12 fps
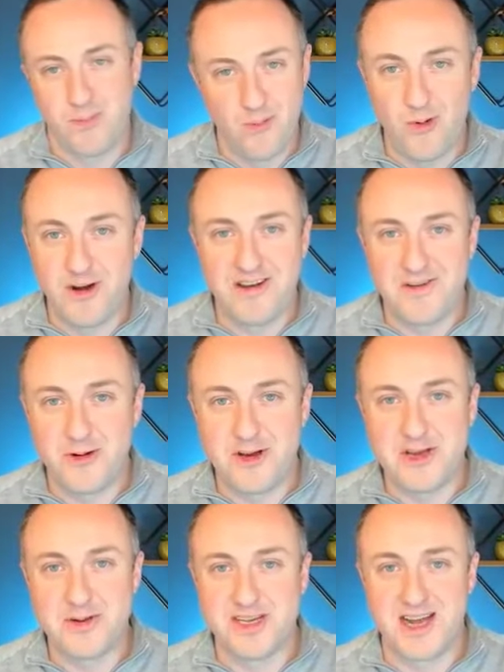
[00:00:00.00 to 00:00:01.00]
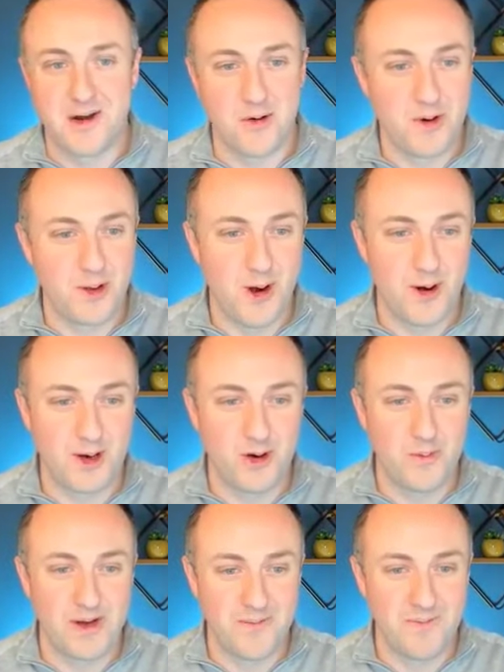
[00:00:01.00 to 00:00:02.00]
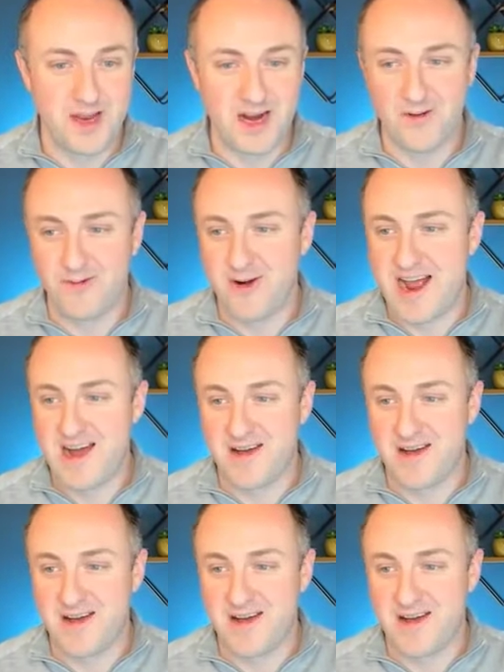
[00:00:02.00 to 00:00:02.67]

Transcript: Wouldn't use that on a real article, but for now,